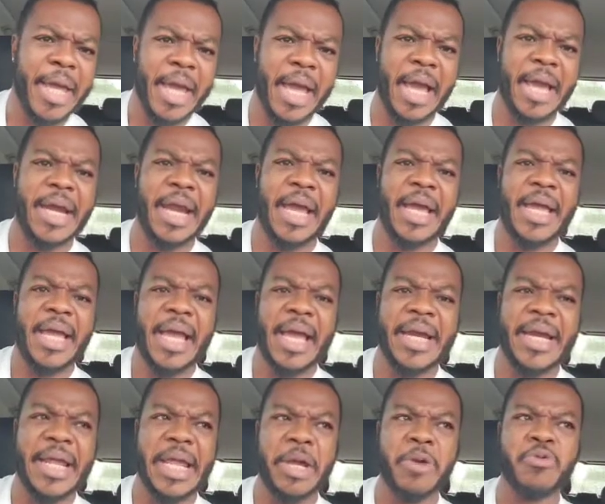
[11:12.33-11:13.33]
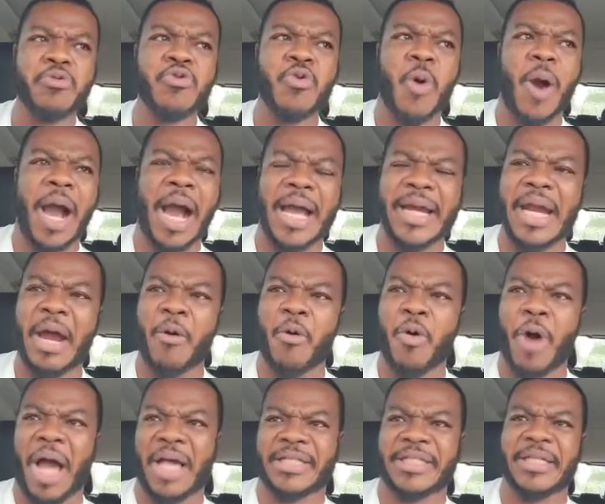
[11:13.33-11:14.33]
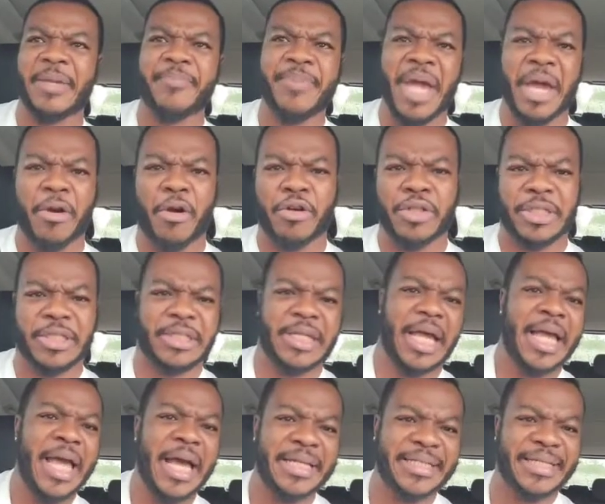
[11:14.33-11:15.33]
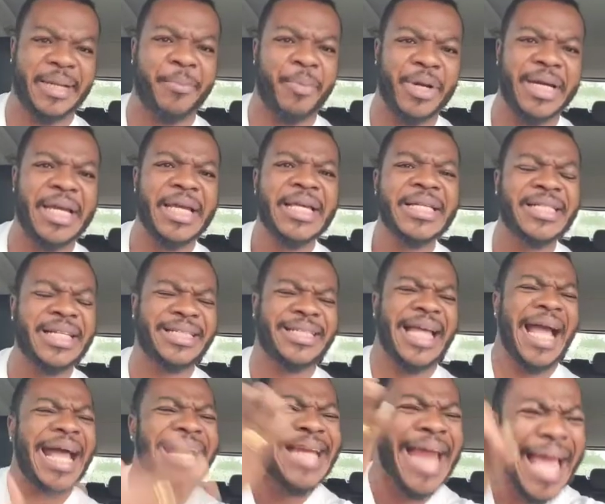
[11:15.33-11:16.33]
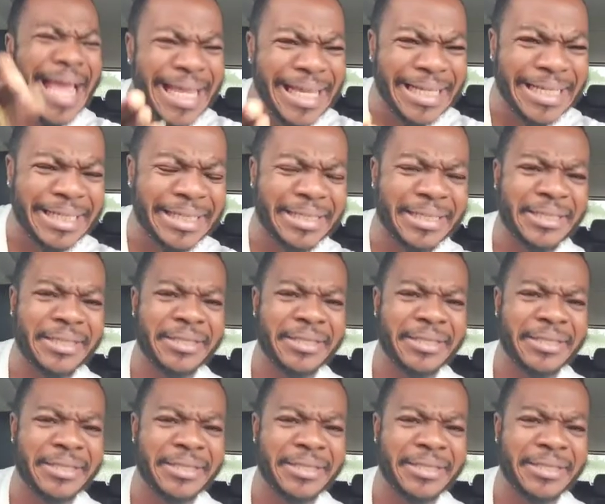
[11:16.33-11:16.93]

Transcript: and you who are now a Sabian or Asabone. Sister Adain.